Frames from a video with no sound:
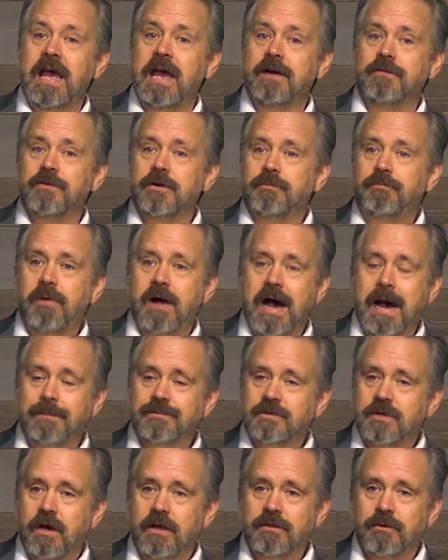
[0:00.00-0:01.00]
ever
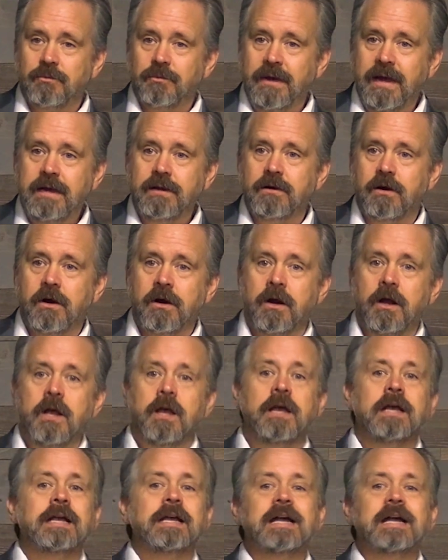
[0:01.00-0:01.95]
popped on the radar,